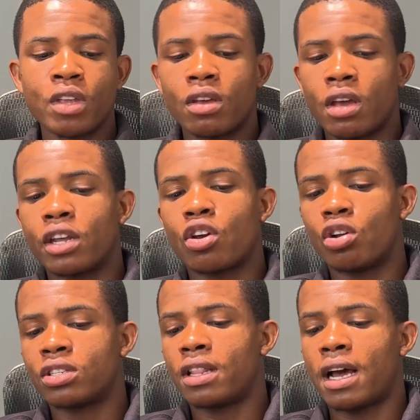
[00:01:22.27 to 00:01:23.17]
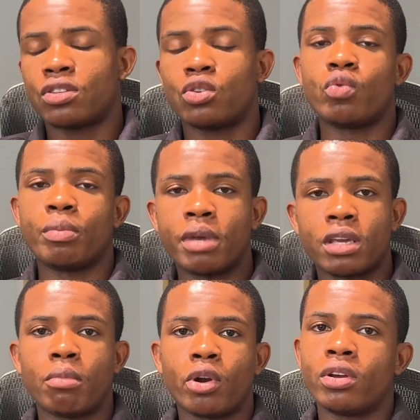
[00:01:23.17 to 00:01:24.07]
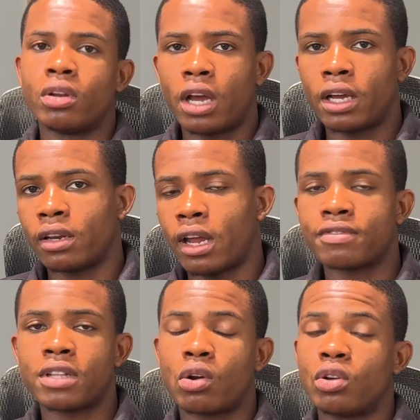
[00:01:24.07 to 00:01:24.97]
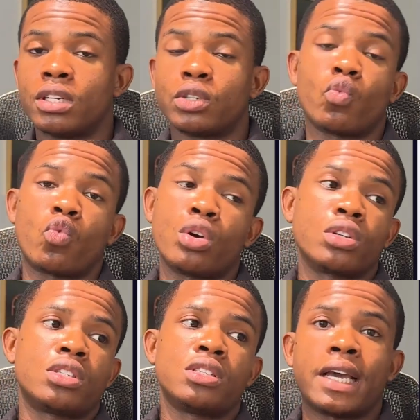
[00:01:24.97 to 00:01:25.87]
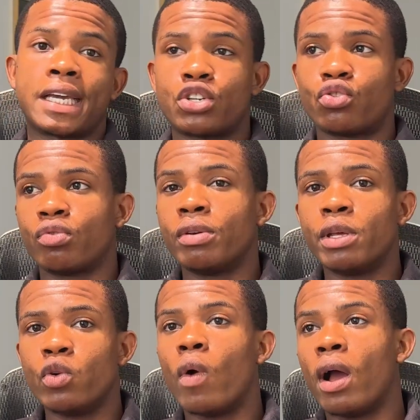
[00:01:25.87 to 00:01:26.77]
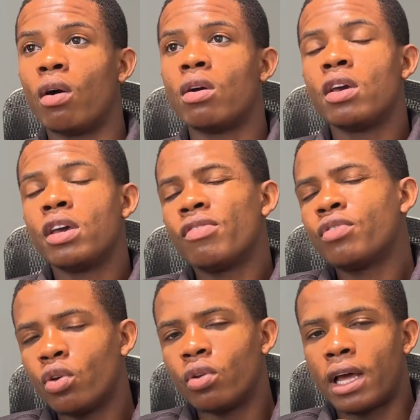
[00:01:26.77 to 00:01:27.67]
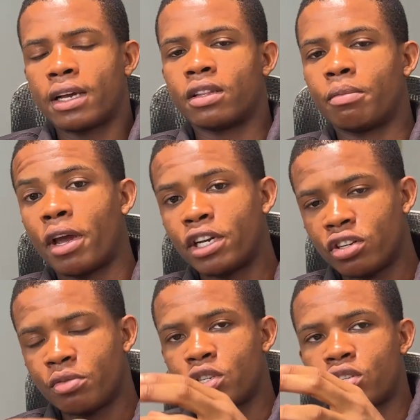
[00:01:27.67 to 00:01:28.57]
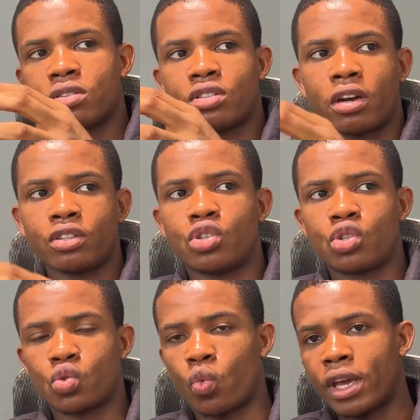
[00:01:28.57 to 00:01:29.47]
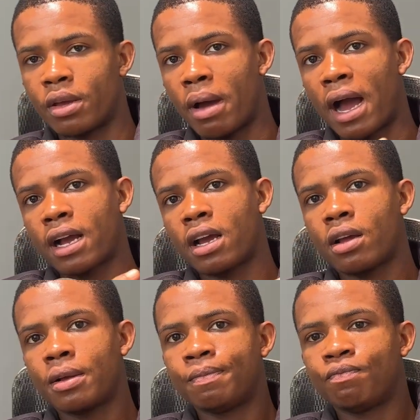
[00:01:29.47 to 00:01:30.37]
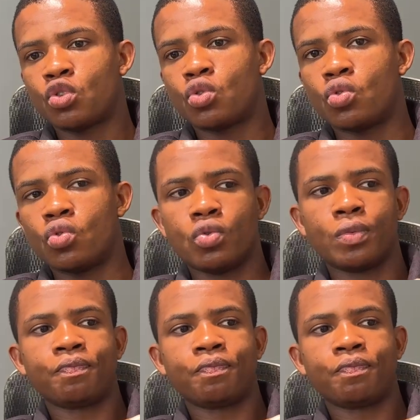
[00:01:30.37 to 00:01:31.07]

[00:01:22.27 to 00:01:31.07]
any content that has to do with making money online. Lifestyle content works extremely well, even though like the pendulum is starting to swing back to,